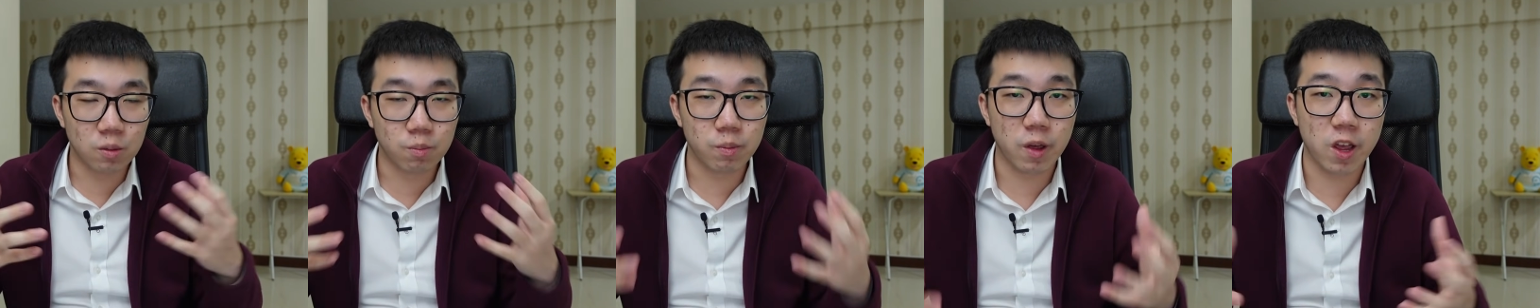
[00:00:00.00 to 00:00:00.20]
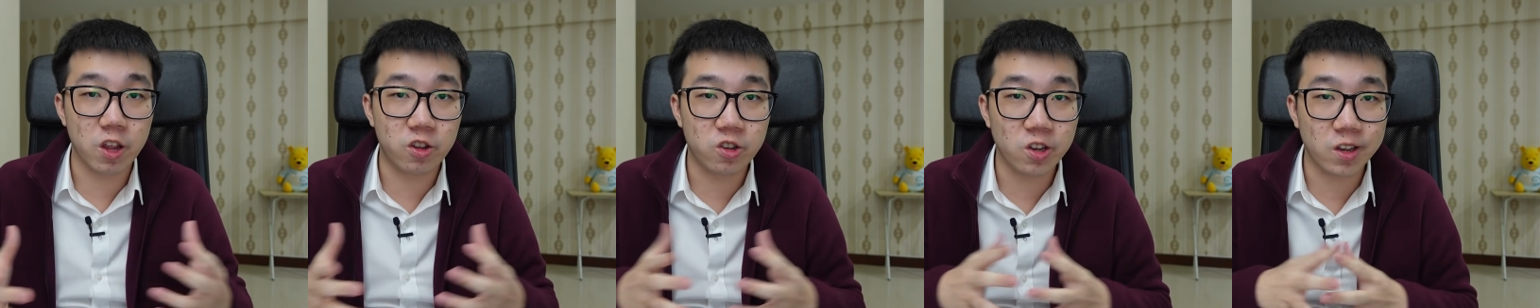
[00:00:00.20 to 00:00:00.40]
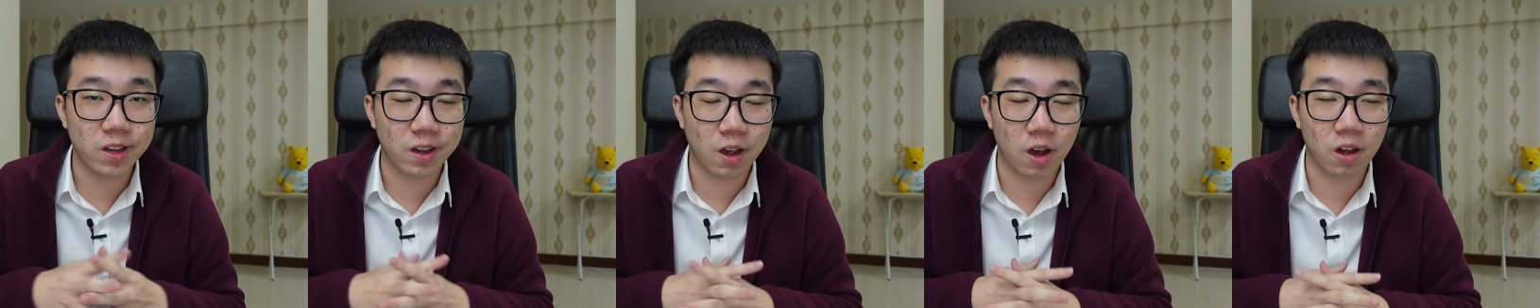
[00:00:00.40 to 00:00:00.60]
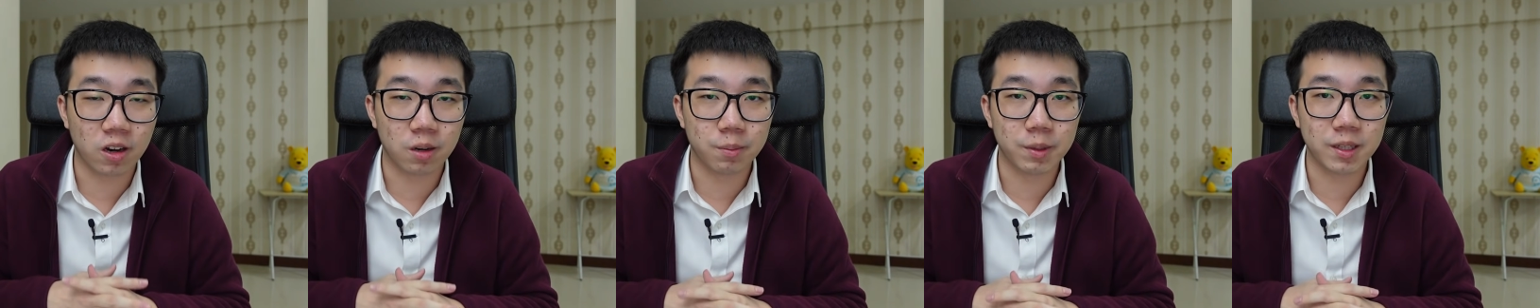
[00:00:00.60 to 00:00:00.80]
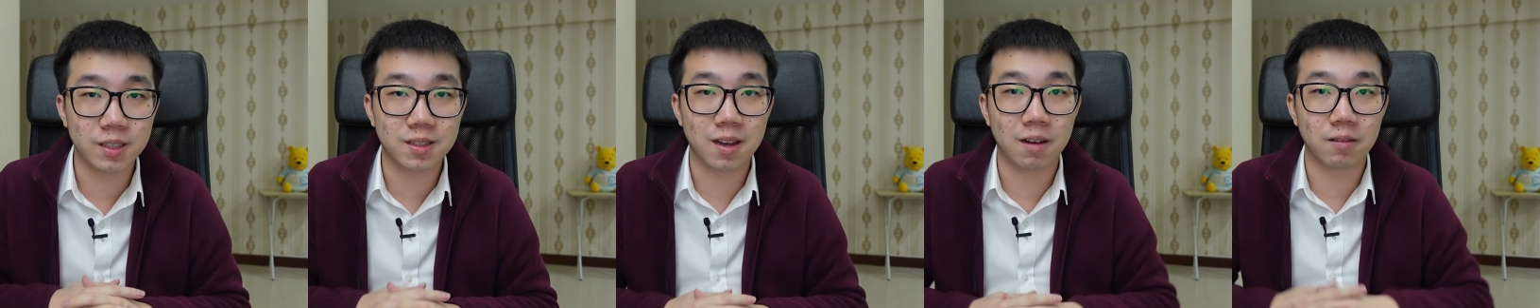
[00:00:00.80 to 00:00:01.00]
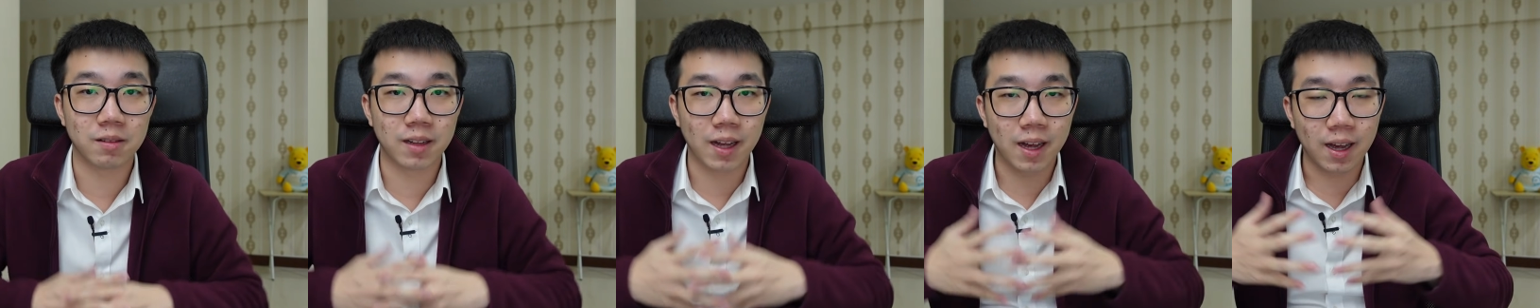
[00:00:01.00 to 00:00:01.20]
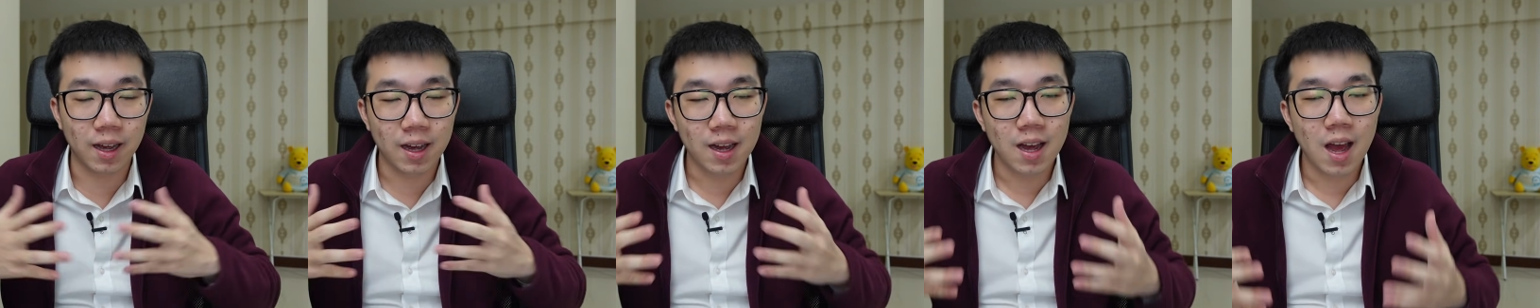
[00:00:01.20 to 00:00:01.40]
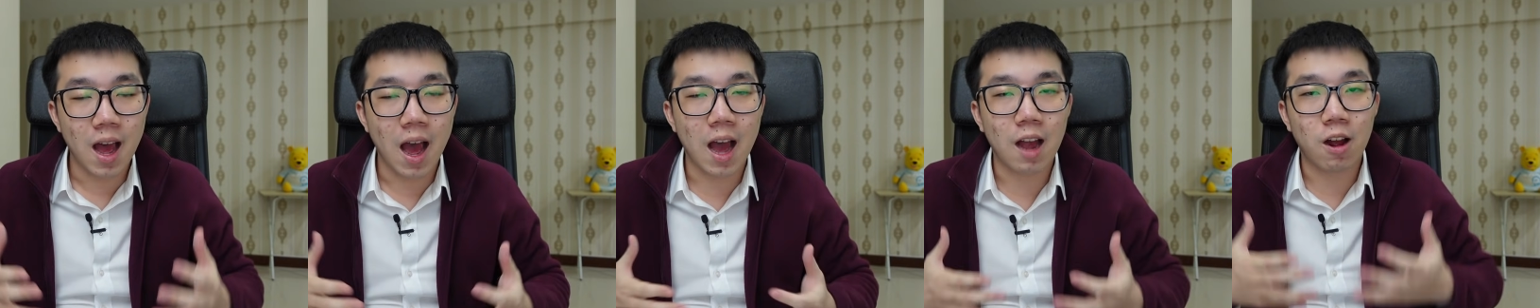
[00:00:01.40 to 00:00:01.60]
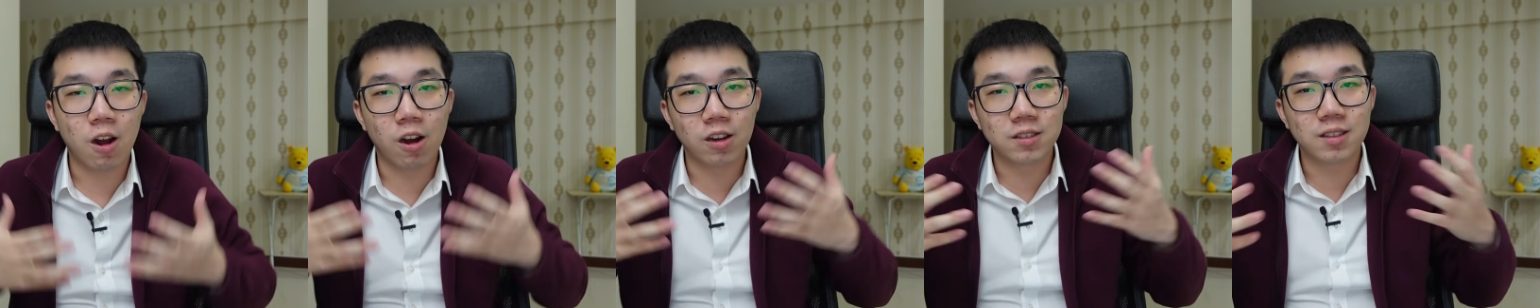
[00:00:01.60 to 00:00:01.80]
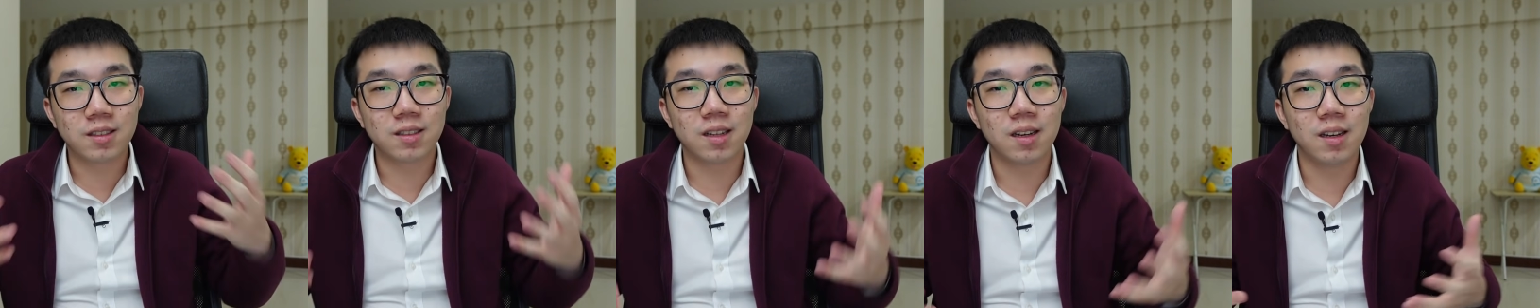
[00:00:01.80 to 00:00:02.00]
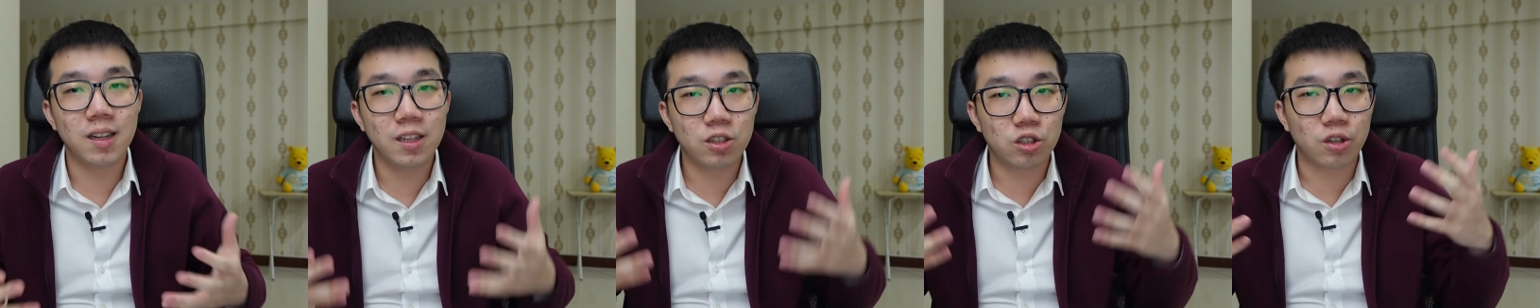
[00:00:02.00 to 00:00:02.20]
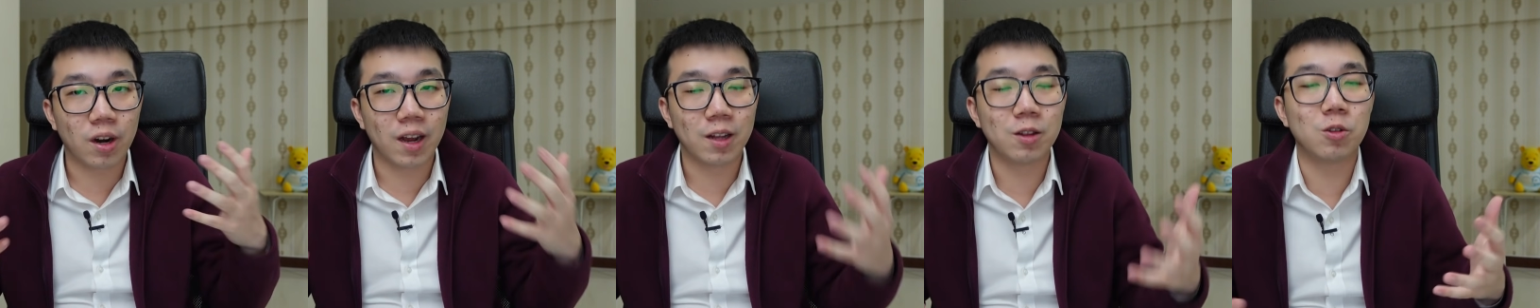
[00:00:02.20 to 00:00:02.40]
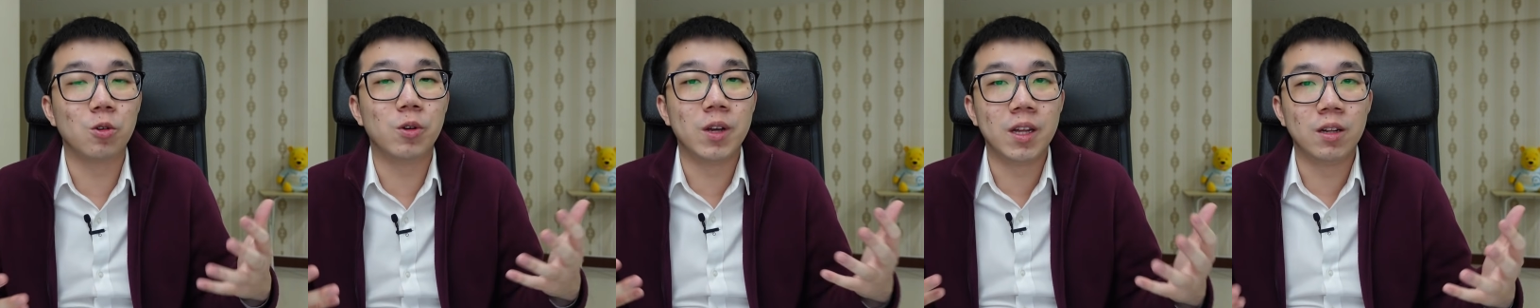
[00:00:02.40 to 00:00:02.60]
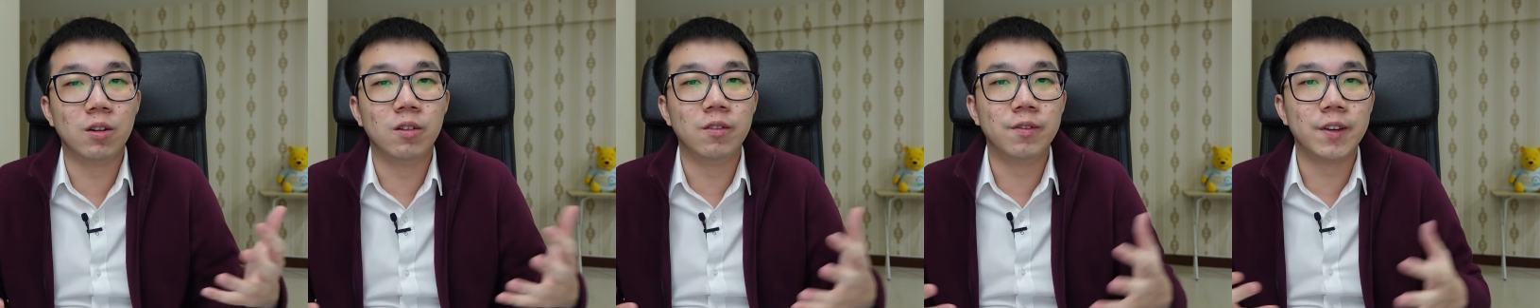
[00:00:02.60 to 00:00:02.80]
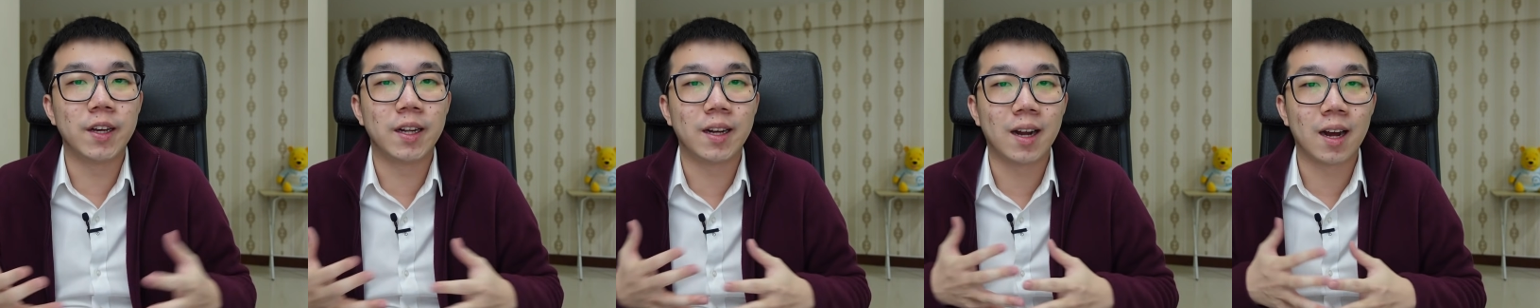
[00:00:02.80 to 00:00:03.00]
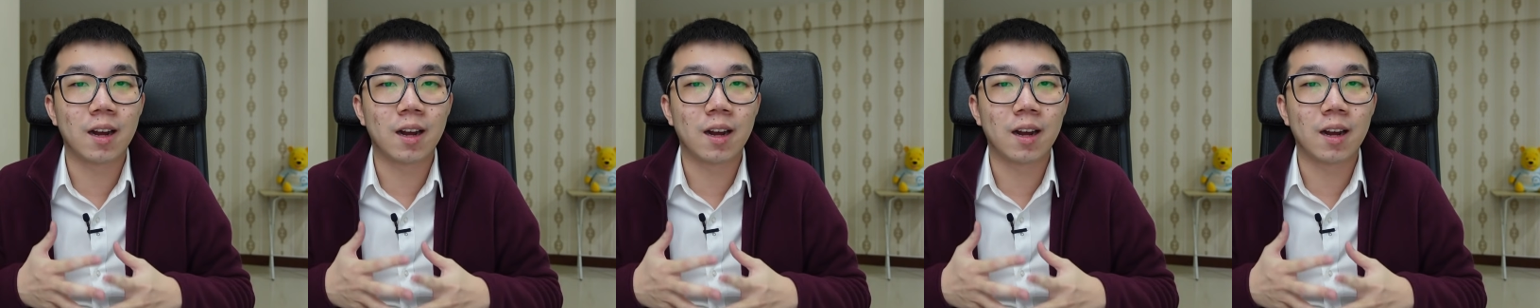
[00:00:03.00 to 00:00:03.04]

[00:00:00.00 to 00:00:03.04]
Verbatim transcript: major economies out there are constantly trying to innovate,